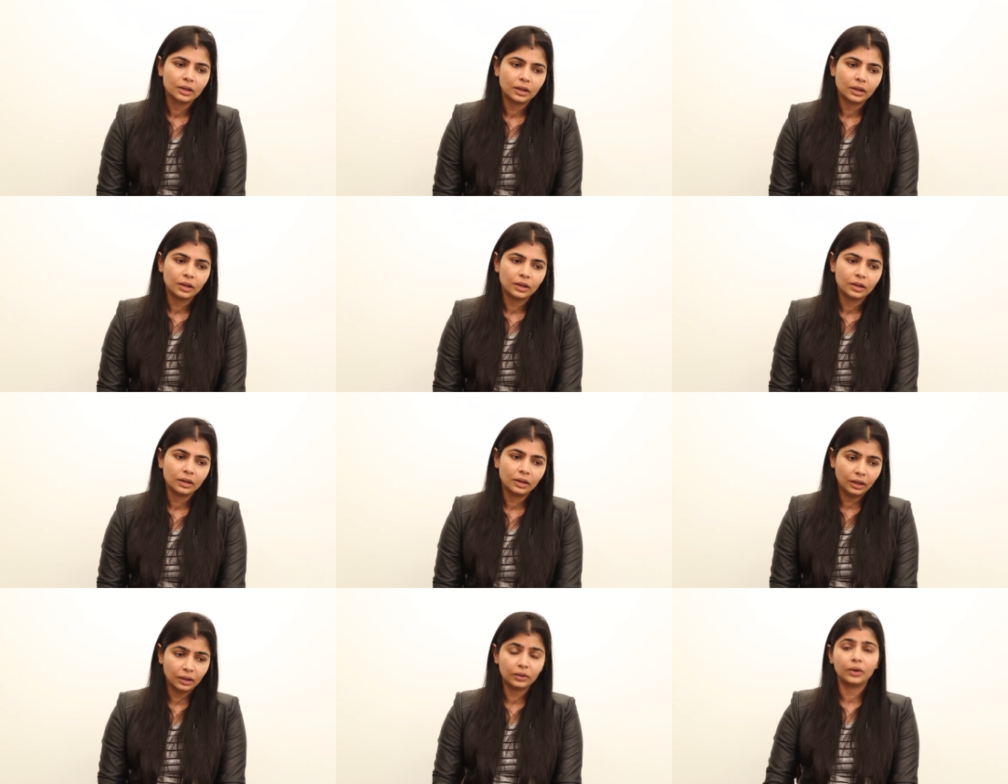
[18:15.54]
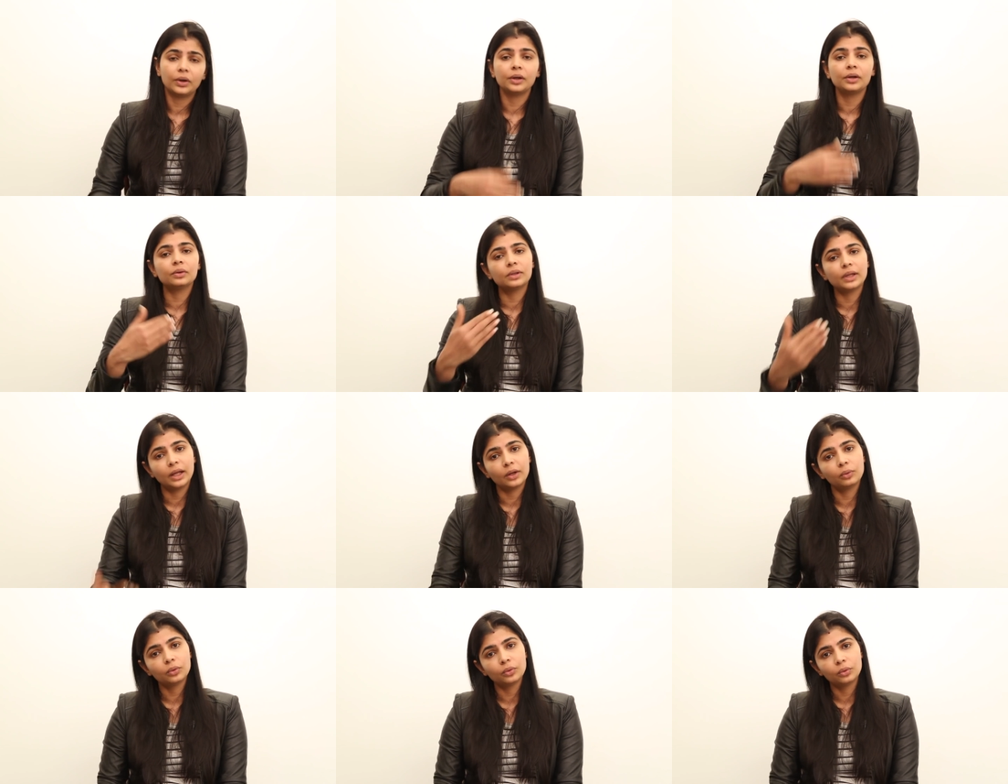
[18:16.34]
Uh, according to
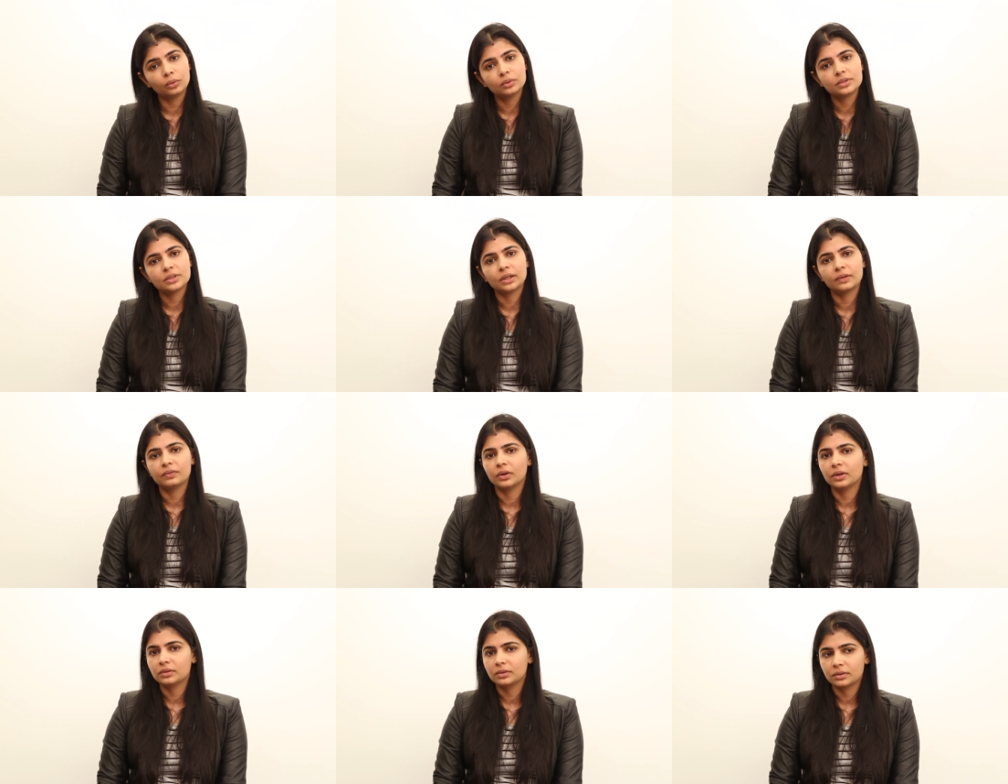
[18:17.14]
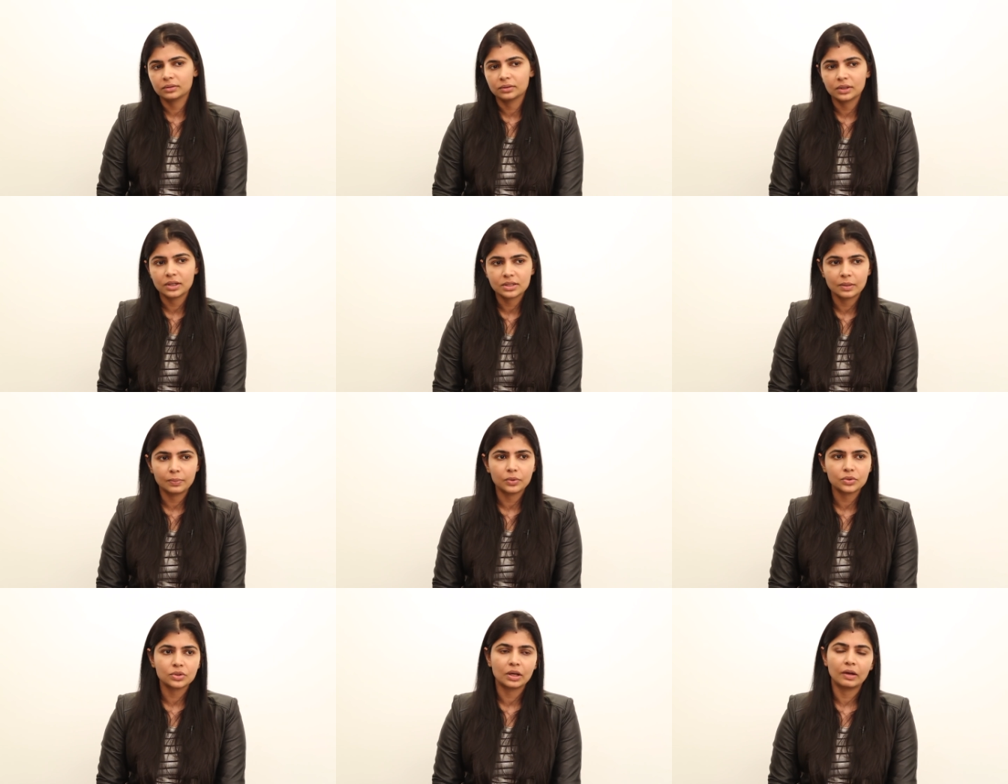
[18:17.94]
their own rules, they have not, they are
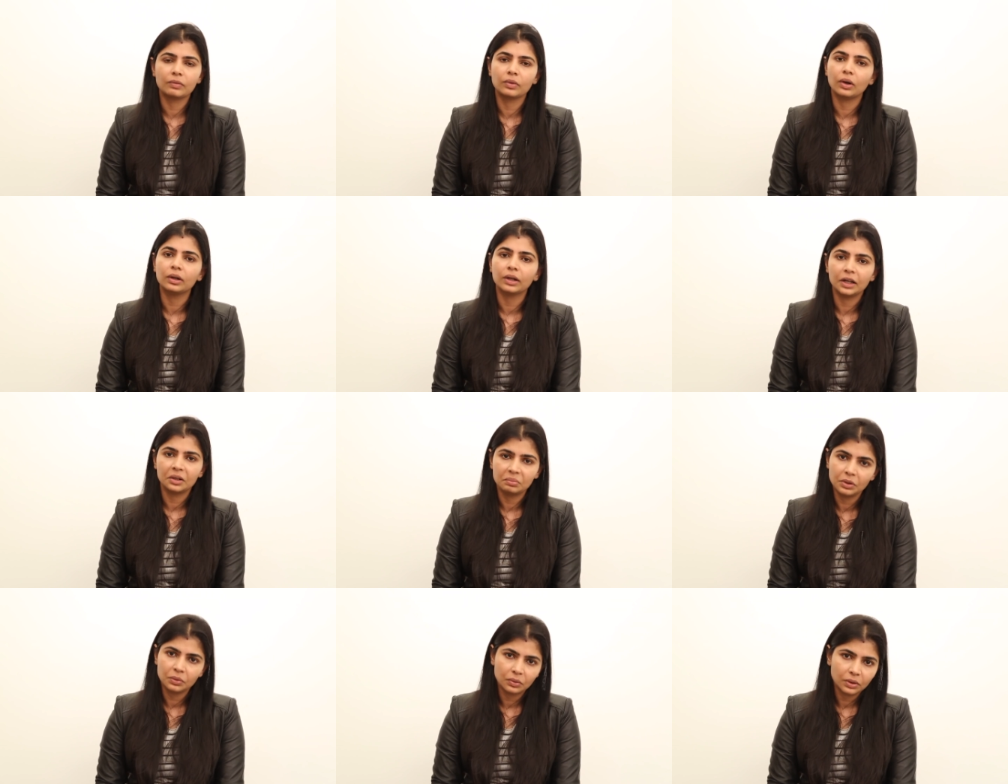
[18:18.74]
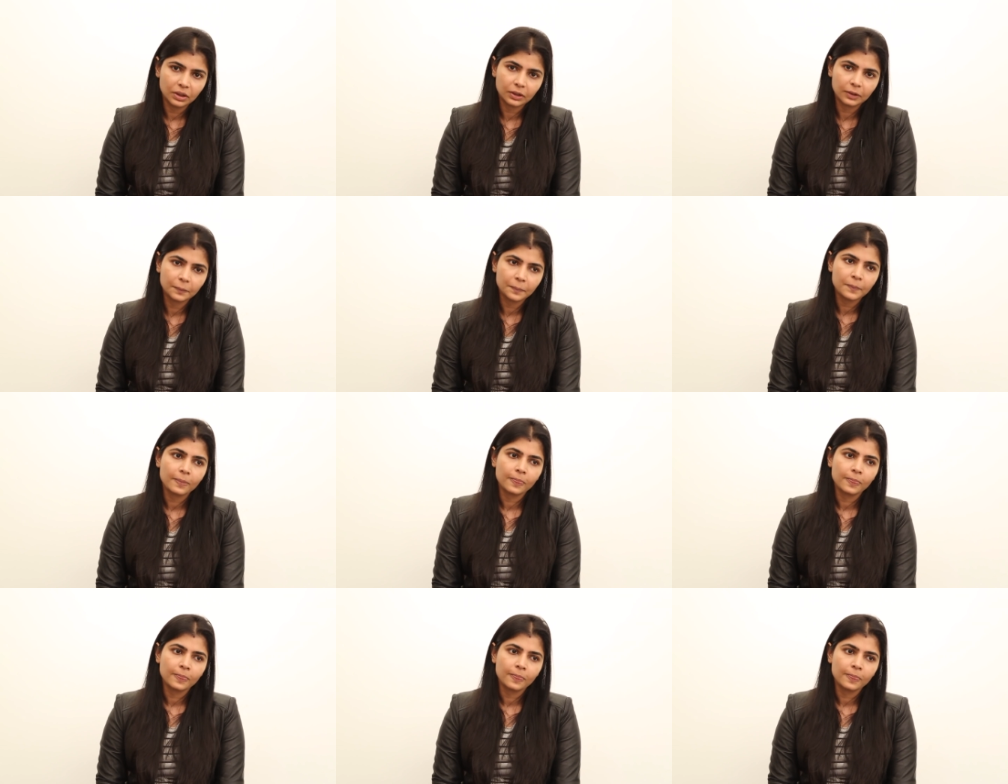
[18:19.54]
supposed to have not let me work.